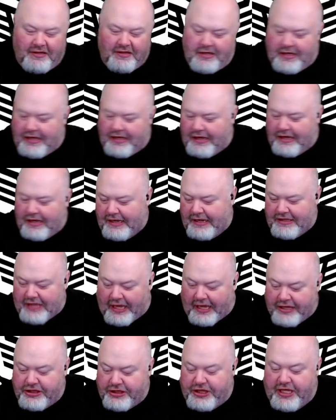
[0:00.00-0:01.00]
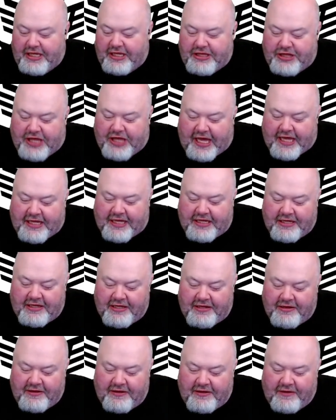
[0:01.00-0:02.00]
I I think that
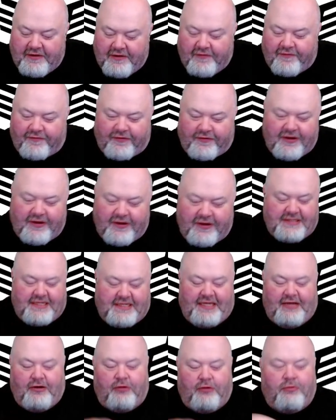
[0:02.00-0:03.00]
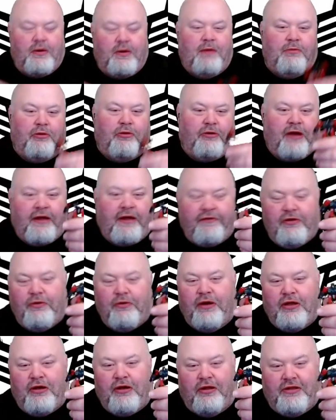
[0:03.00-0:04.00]
Frenzy or Rumble or however you want
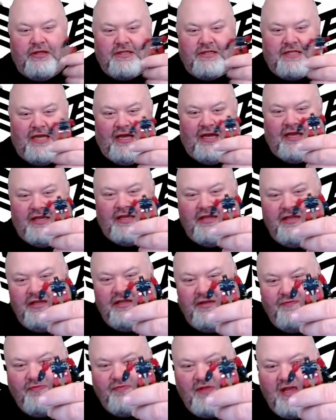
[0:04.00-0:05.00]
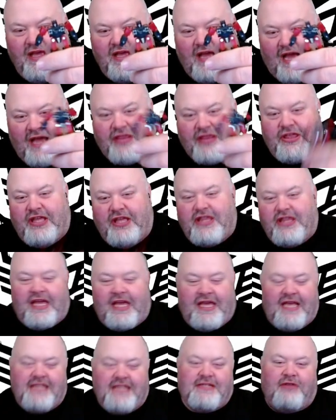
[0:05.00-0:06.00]
to call this guy I think that
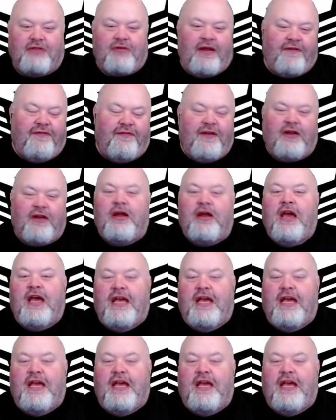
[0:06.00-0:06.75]
he's a great figure.